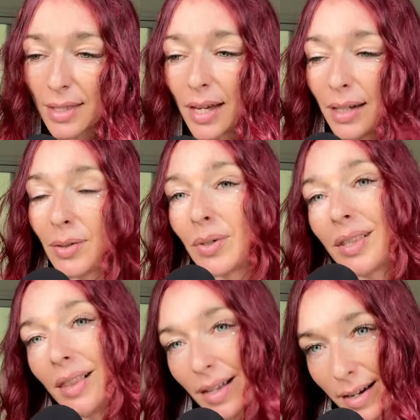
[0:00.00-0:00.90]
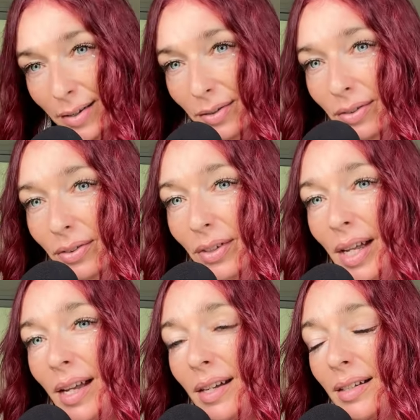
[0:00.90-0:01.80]
that with love
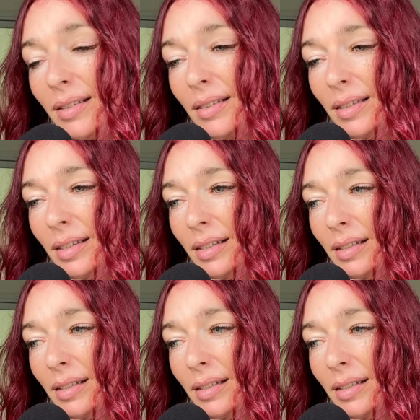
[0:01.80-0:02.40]
and